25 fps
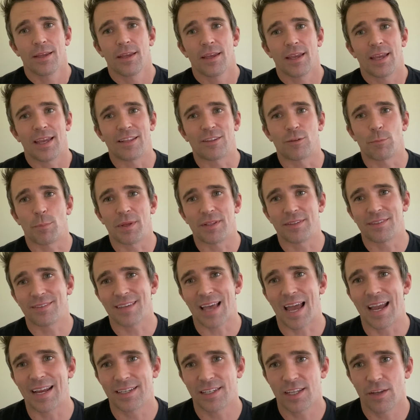It's been
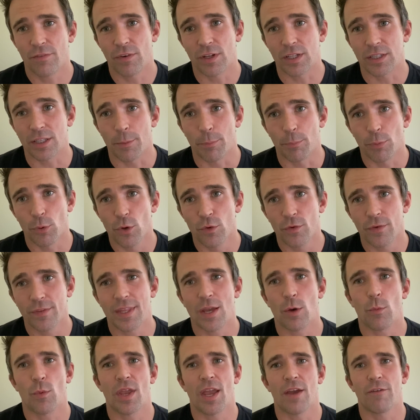scientifically proven
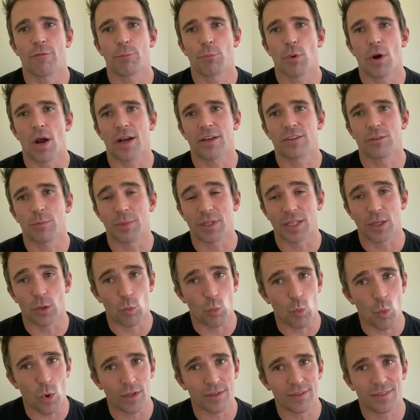that we have approximately
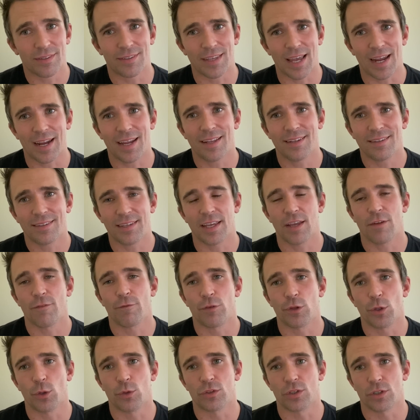1 second to
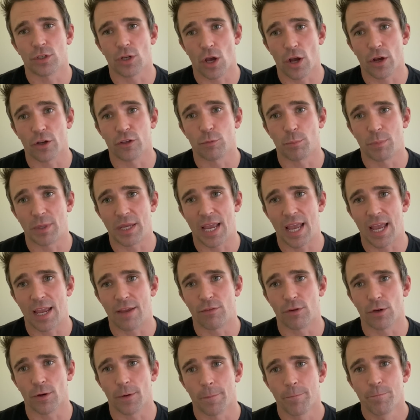influence a dog's
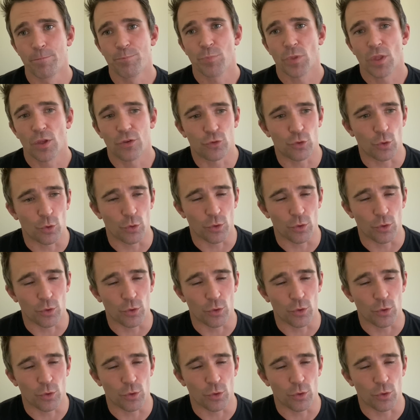behavior. So